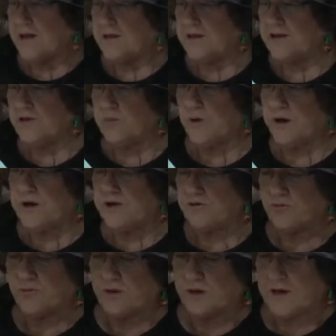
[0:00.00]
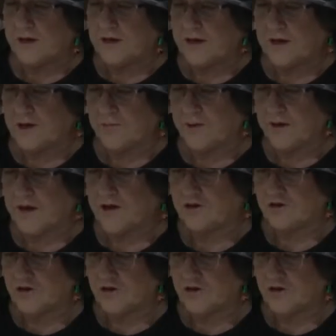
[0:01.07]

this one is really neat because